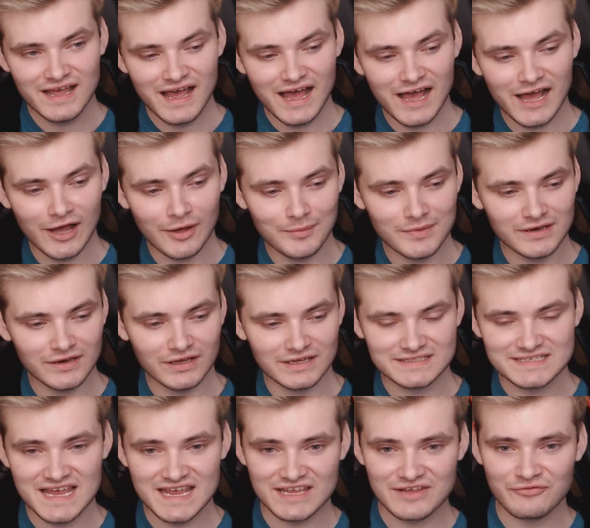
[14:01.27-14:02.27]
and like
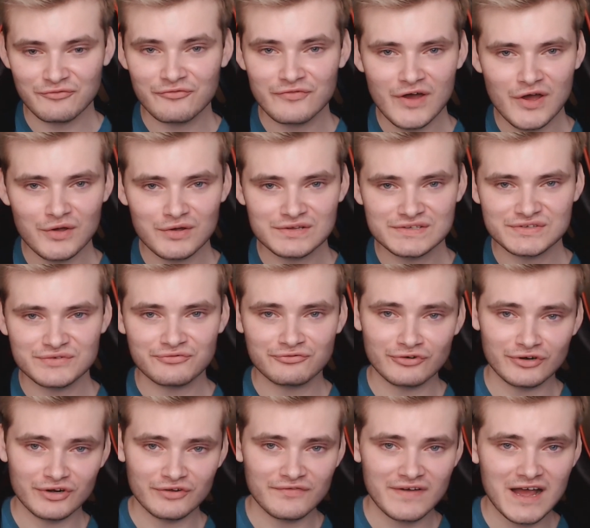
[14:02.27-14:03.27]
taking photos of
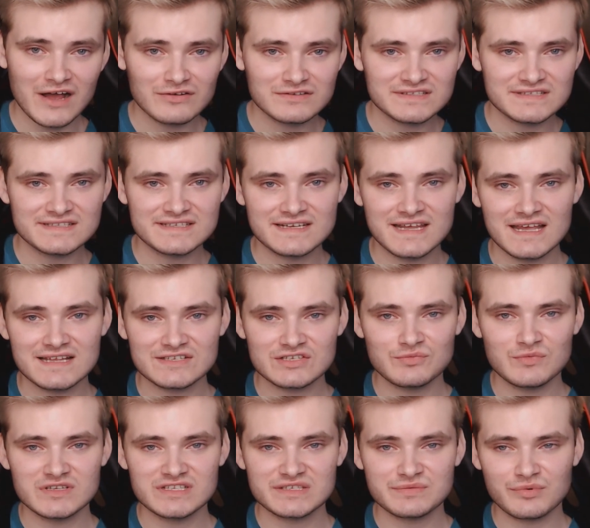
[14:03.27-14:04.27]
front of houses to get
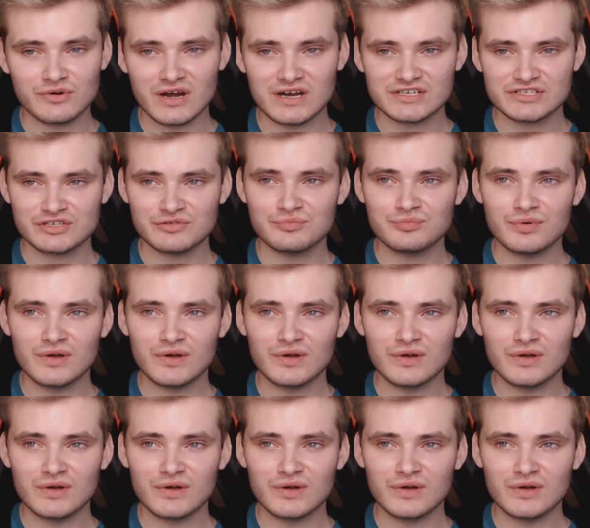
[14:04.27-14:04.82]
some inspiration.